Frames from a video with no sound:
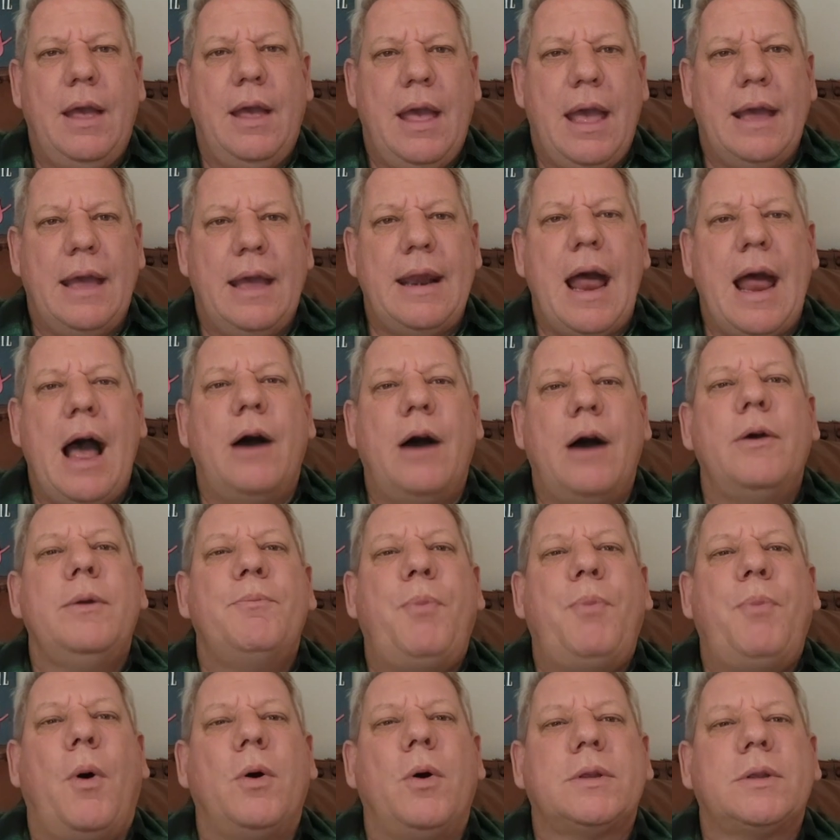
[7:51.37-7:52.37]
And how
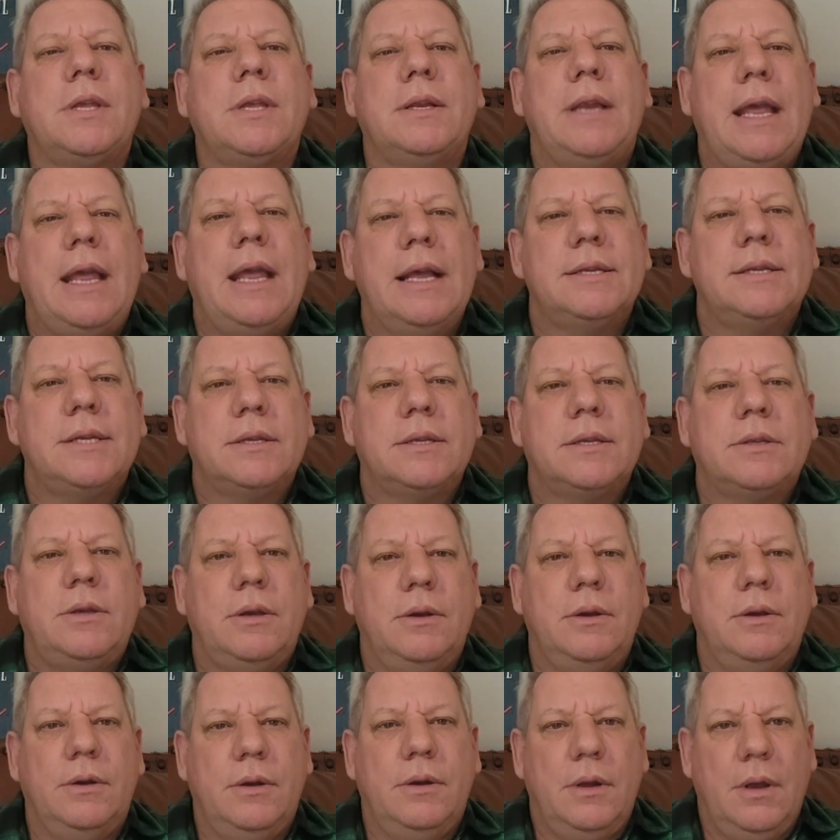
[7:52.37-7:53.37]
important is it to
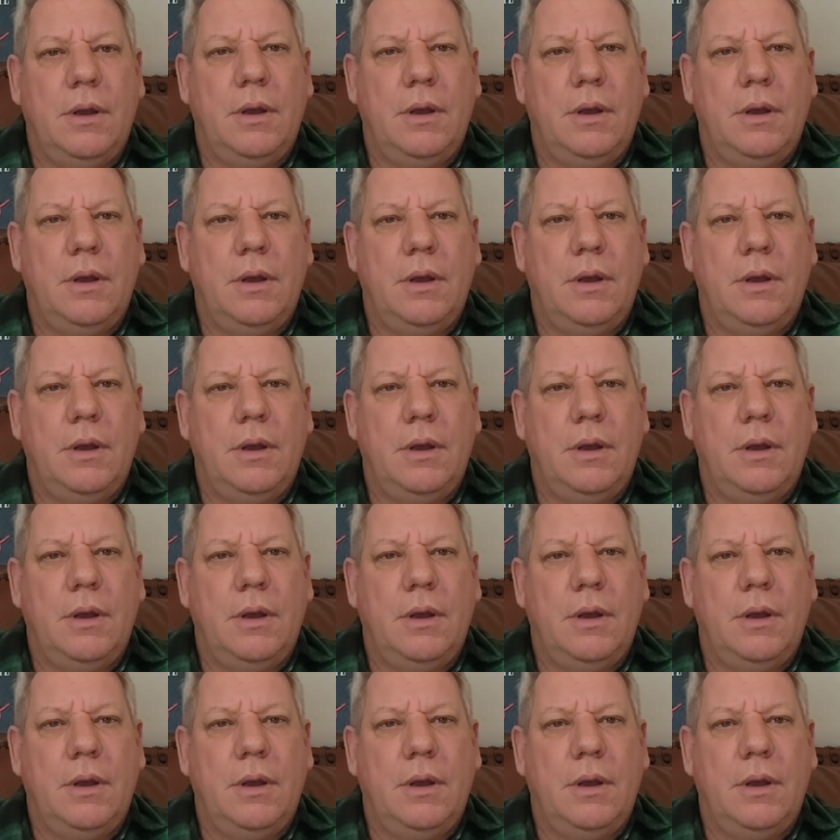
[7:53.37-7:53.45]
you?